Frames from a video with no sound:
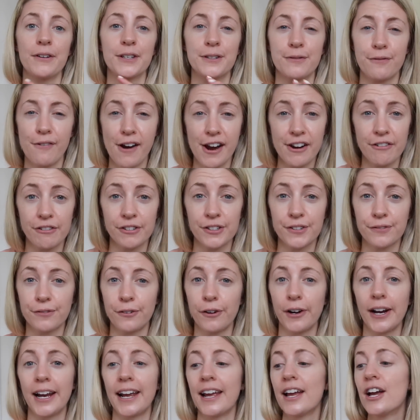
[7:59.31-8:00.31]
It's fragrance
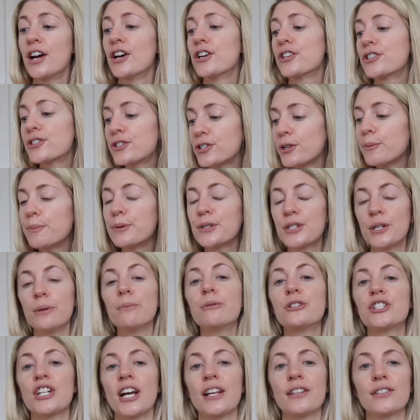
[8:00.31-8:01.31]
free,
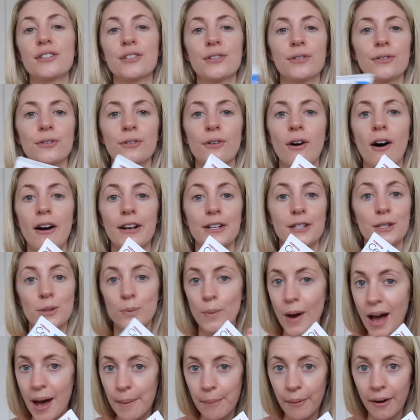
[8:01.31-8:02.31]
super gentle. I
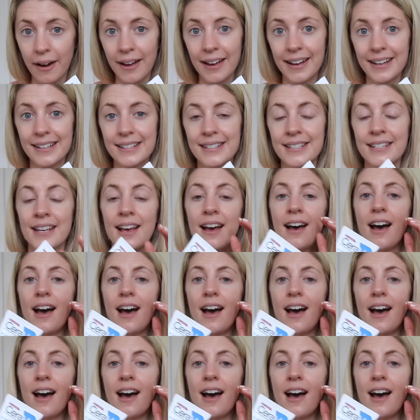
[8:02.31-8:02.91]
swear by it.